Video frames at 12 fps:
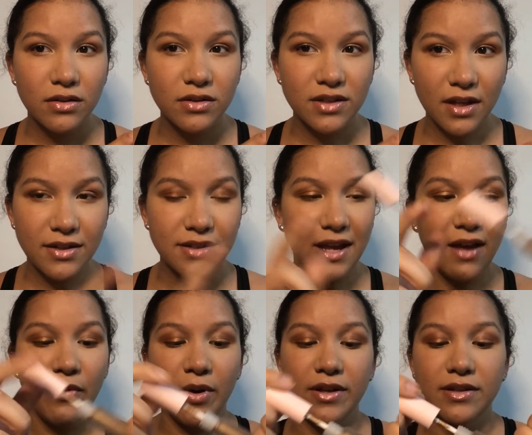sunset
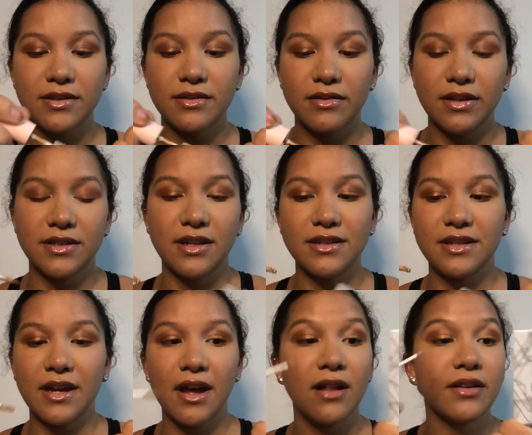was, the
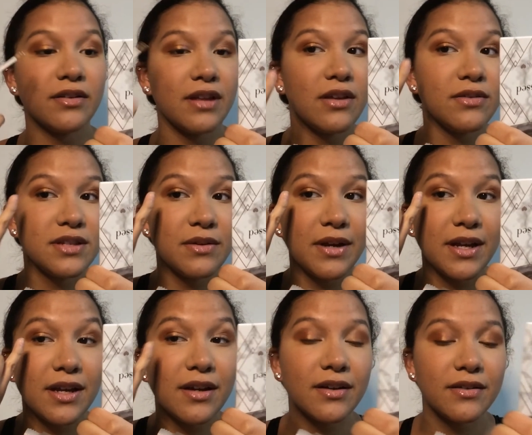sunset color that you see right
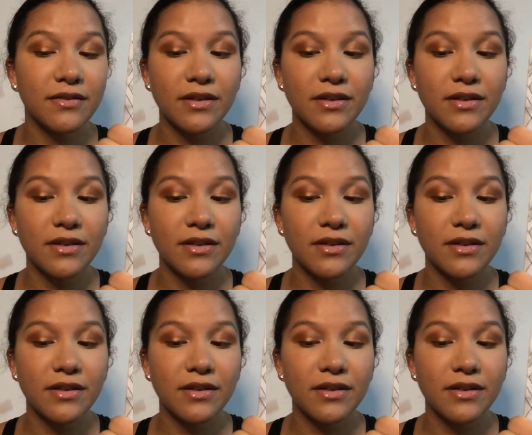here,